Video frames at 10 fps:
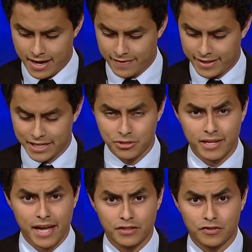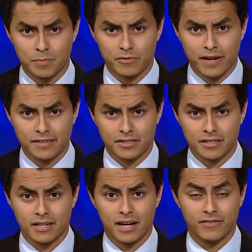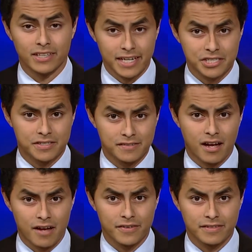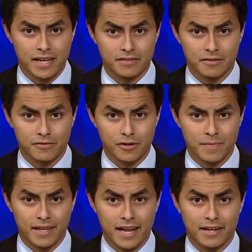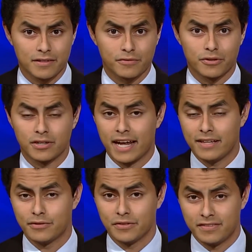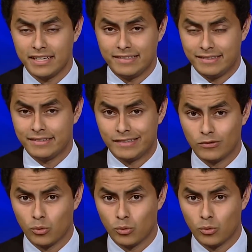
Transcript: And the Alachua County Supervisor of Elections office has confirmed the candidates for Gainesville city seats in